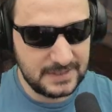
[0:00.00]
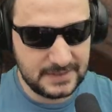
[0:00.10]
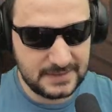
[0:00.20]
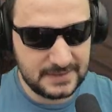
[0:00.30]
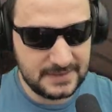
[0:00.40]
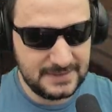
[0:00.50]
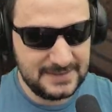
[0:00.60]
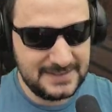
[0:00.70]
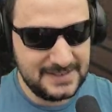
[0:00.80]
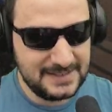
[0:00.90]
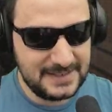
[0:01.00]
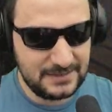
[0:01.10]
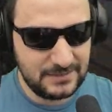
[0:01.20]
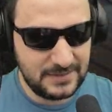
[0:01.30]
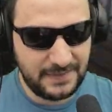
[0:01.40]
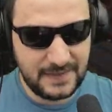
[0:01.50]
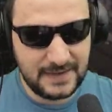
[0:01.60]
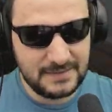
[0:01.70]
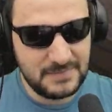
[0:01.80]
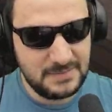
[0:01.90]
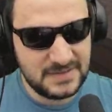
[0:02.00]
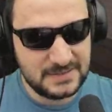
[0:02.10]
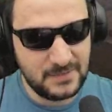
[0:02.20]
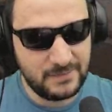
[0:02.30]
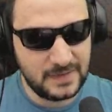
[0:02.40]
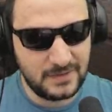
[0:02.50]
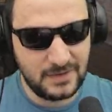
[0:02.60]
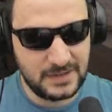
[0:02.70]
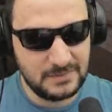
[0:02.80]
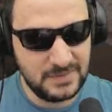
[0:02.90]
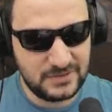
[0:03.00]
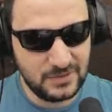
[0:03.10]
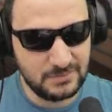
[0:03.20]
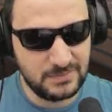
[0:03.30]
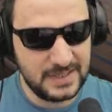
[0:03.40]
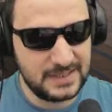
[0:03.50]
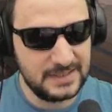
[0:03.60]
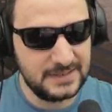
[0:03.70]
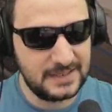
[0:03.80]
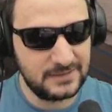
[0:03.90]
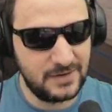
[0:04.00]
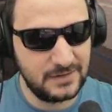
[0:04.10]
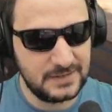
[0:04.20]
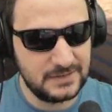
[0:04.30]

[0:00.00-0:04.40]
uh, can do nothing. Maybe some overclocking, but you're breaking that card into